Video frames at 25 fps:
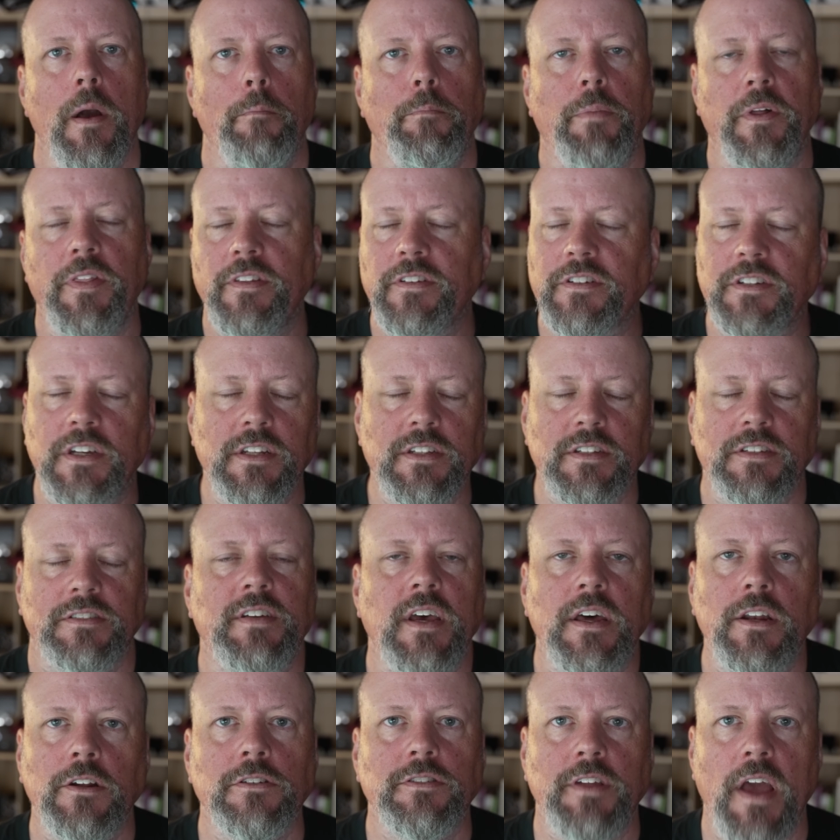but it's going to
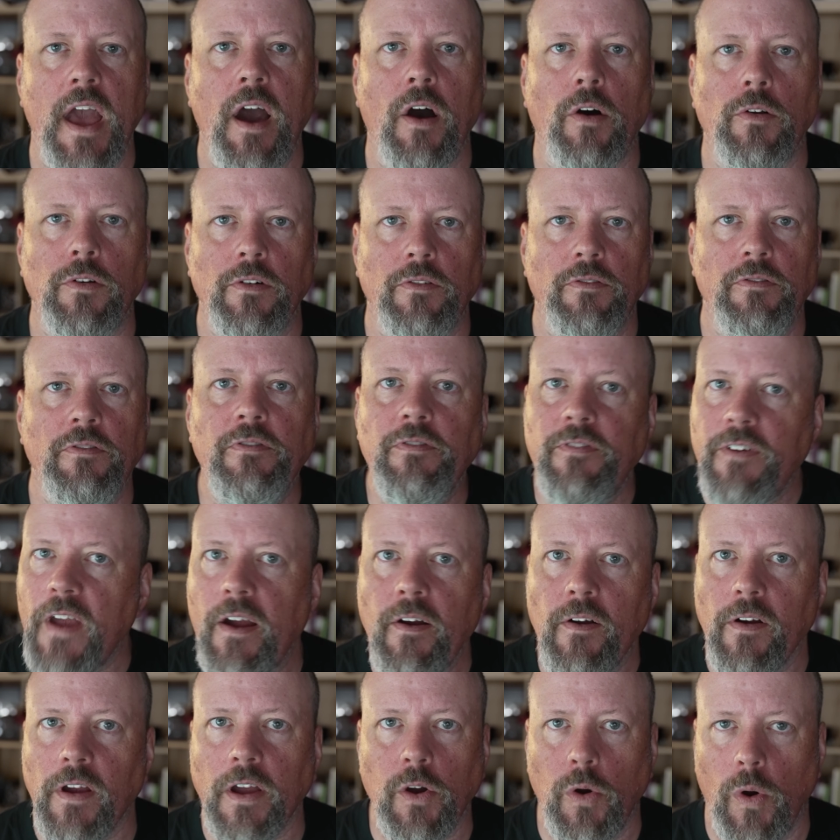settle down
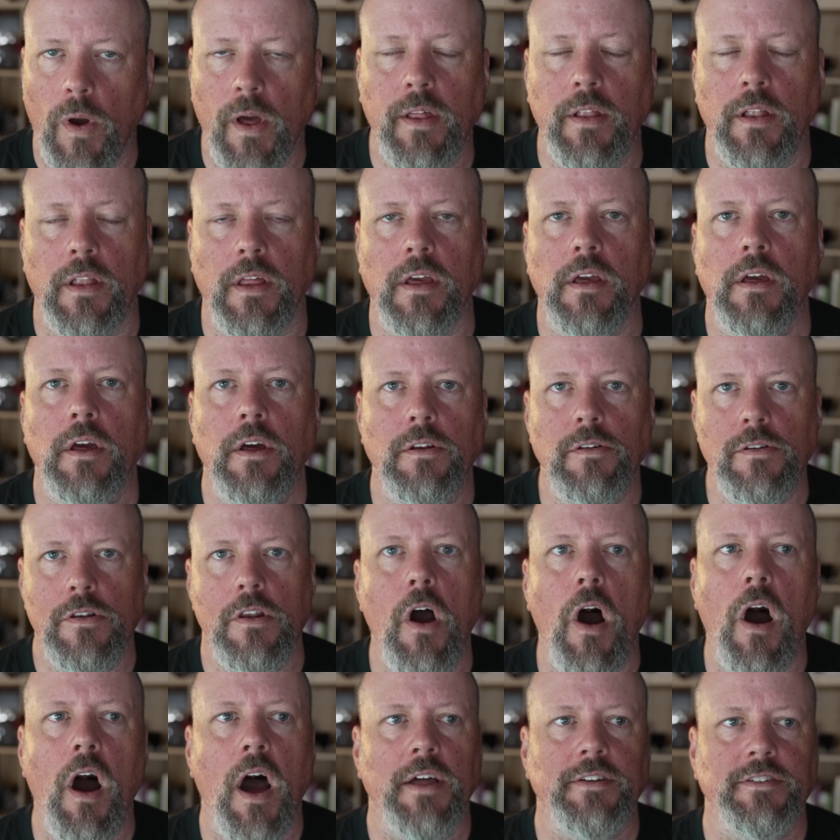very quickly,
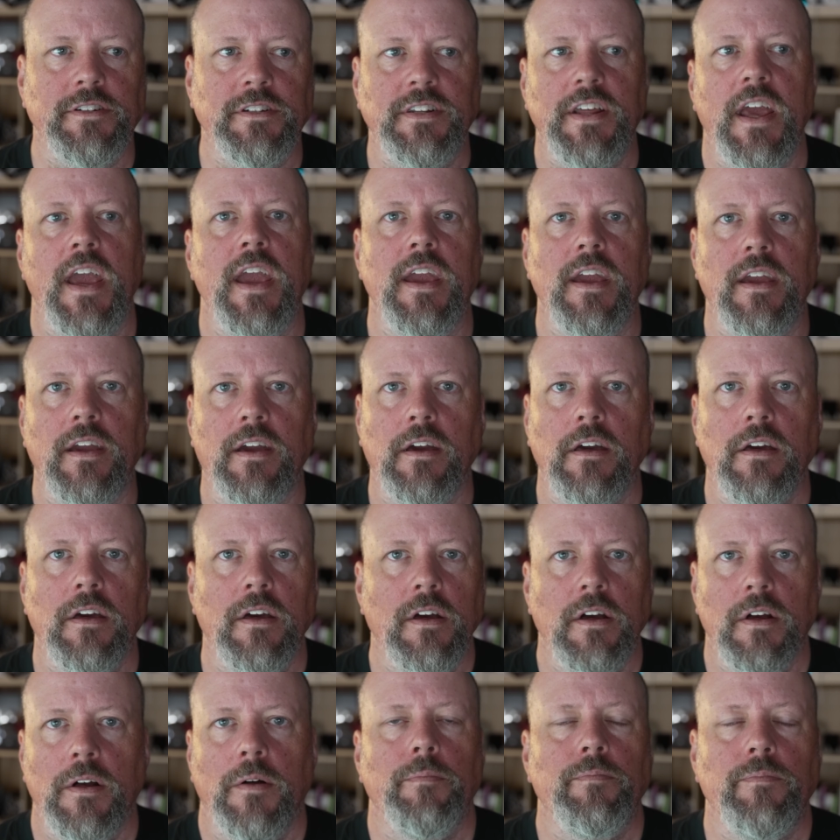not take
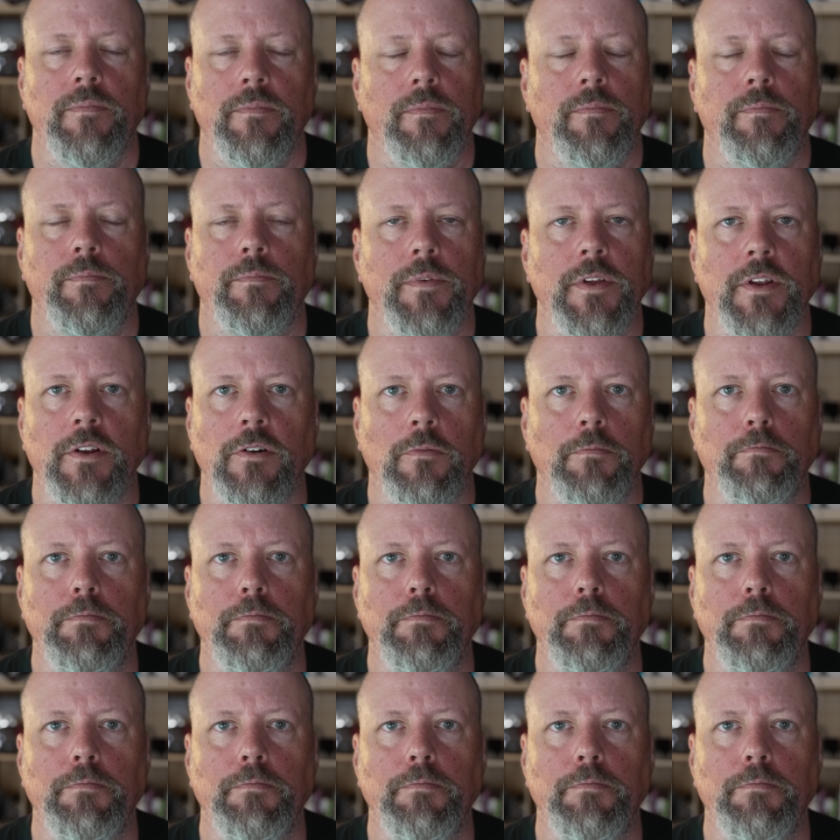you know